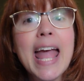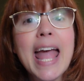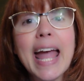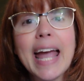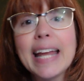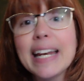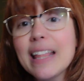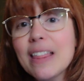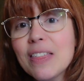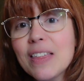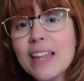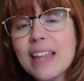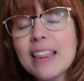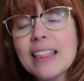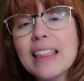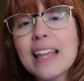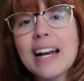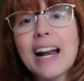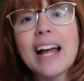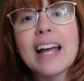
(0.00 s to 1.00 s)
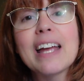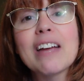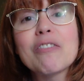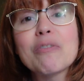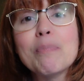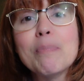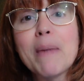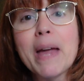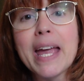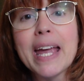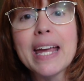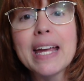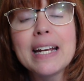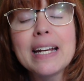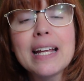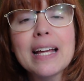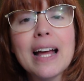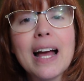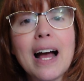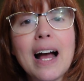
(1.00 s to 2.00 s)
Anything that I have
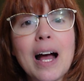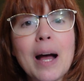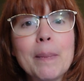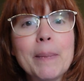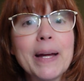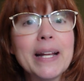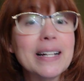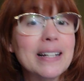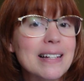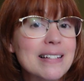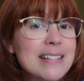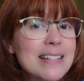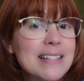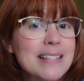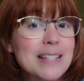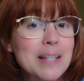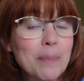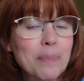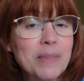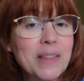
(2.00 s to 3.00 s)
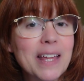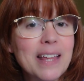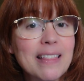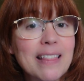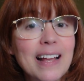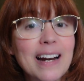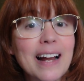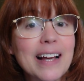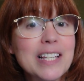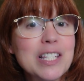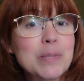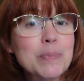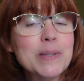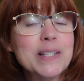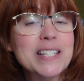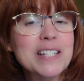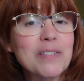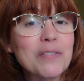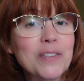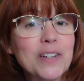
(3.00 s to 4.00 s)
made, unless it's something that I
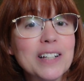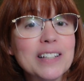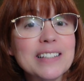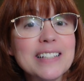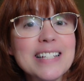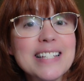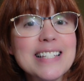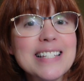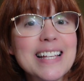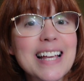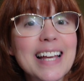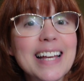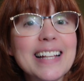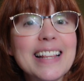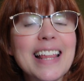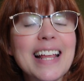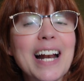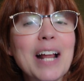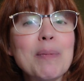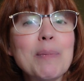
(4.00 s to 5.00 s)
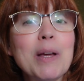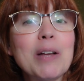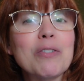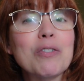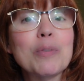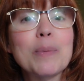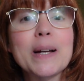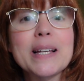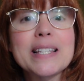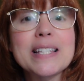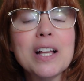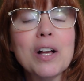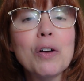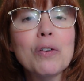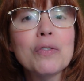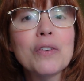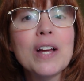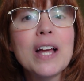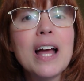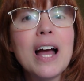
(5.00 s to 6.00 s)
specifically said that I made for
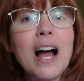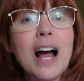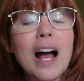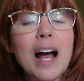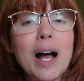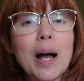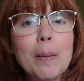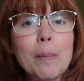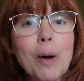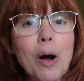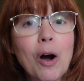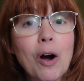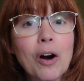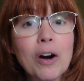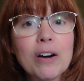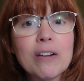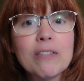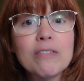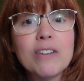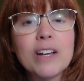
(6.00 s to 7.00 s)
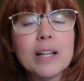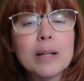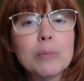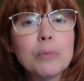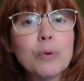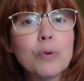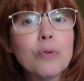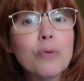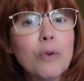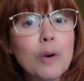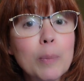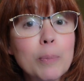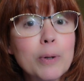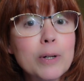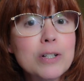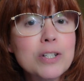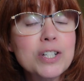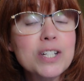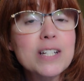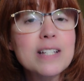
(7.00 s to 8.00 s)
myself, are available for
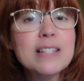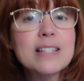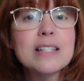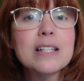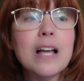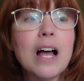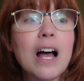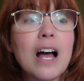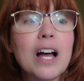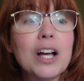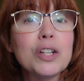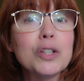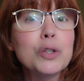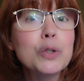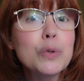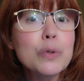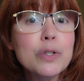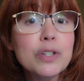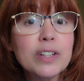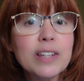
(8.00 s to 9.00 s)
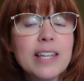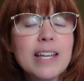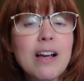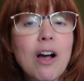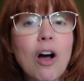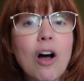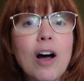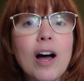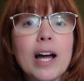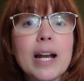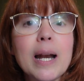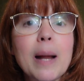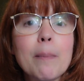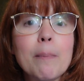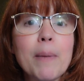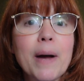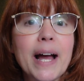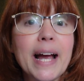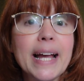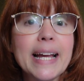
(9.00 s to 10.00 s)
purchase, usually on
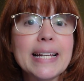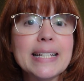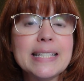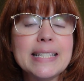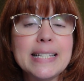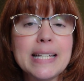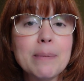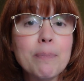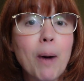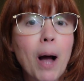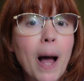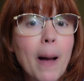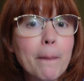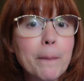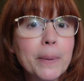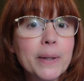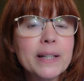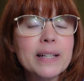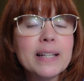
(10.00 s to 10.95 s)
my Depop,